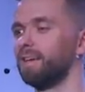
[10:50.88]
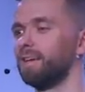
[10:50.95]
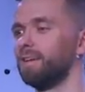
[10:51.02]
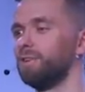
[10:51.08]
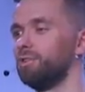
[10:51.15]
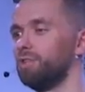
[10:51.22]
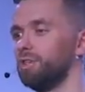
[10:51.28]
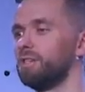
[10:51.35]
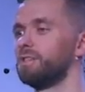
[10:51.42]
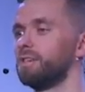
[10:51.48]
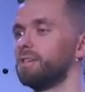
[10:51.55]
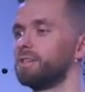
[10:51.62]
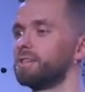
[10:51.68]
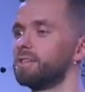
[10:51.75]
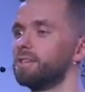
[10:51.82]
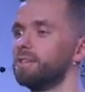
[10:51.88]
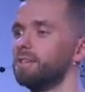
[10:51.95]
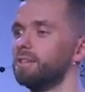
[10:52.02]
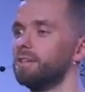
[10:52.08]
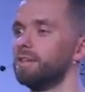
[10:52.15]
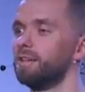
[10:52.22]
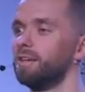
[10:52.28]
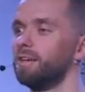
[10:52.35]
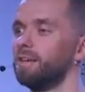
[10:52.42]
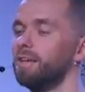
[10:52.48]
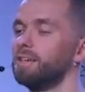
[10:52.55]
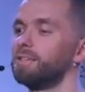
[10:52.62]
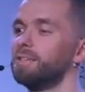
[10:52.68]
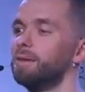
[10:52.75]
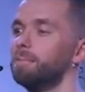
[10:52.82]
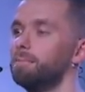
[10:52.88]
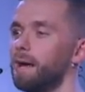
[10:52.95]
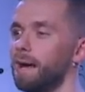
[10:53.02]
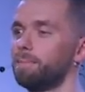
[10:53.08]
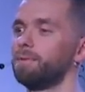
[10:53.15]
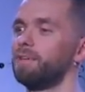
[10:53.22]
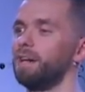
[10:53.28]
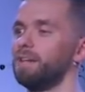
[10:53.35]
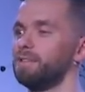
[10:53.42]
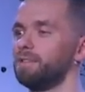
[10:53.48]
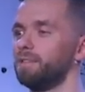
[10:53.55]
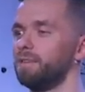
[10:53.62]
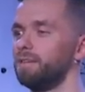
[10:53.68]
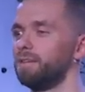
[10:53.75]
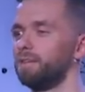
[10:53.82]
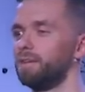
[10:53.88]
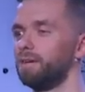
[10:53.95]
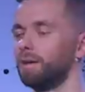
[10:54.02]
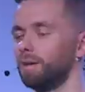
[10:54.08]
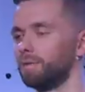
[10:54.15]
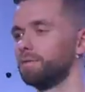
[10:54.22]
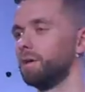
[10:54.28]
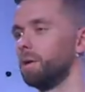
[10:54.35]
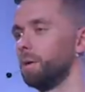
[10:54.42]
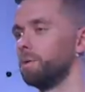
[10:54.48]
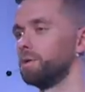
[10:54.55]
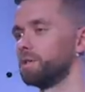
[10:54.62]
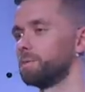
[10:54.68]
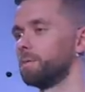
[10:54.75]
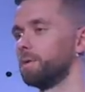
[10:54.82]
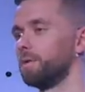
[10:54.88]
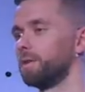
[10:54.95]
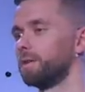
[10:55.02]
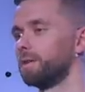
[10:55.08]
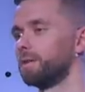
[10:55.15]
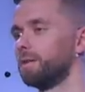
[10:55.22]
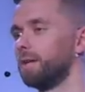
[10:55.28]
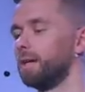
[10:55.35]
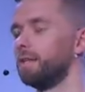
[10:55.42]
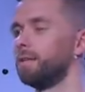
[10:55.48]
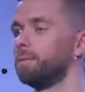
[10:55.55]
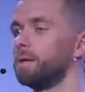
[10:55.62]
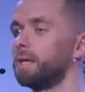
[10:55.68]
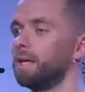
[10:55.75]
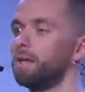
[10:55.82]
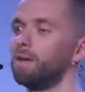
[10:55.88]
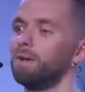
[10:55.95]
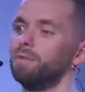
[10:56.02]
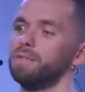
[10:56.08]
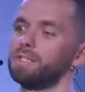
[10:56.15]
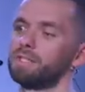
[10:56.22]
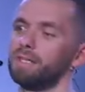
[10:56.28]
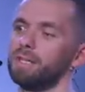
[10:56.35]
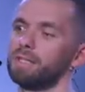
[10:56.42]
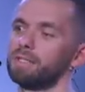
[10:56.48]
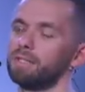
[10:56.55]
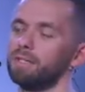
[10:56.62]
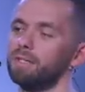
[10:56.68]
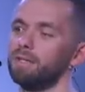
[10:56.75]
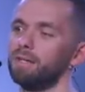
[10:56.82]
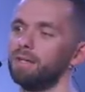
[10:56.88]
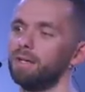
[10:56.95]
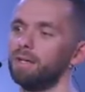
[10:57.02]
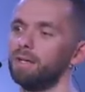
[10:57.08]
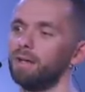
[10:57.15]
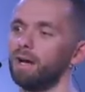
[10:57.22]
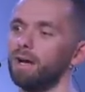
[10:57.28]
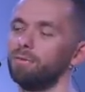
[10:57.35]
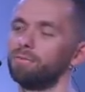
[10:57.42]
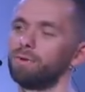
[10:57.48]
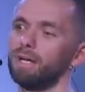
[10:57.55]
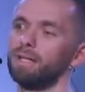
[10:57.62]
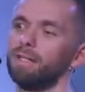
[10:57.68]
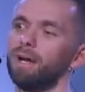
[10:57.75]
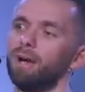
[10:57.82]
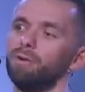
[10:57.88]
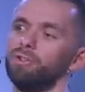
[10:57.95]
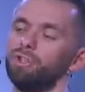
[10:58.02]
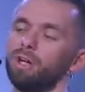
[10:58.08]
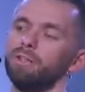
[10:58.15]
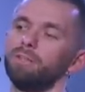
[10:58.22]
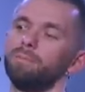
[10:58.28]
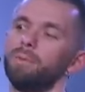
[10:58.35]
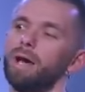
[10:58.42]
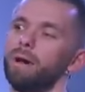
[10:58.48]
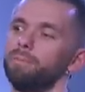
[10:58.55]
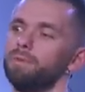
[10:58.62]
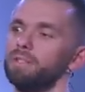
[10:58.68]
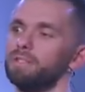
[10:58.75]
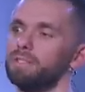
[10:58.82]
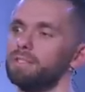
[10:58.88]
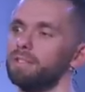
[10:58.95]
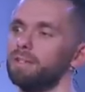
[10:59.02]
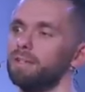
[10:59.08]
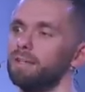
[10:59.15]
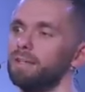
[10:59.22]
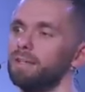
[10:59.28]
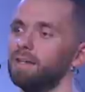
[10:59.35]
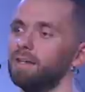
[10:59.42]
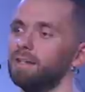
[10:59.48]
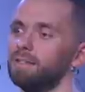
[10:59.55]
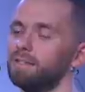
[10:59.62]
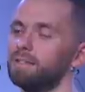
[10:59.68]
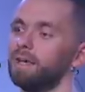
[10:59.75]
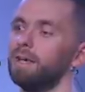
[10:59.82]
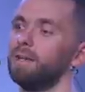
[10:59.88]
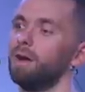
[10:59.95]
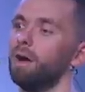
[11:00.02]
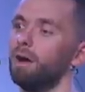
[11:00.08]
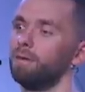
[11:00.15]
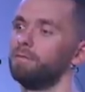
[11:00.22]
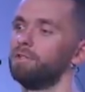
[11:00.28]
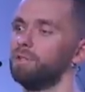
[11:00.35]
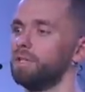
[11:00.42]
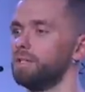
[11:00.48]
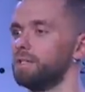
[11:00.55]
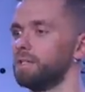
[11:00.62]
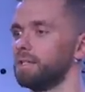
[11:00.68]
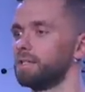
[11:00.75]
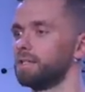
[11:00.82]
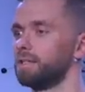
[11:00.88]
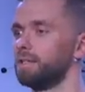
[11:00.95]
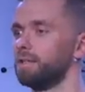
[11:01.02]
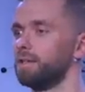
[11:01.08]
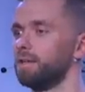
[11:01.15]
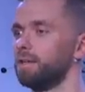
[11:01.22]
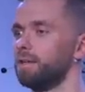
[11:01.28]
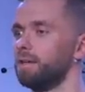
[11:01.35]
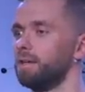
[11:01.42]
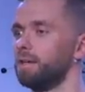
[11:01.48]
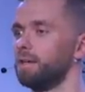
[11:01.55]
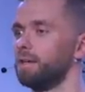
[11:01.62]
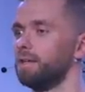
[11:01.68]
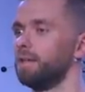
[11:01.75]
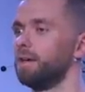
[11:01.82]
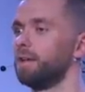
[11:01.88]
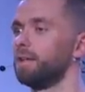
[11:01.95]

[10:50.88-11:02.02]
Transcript: Jesus is the baptizer of the Holy Spirit. In the beginning of this lesson, I've read how John the Baptist said of Jesus that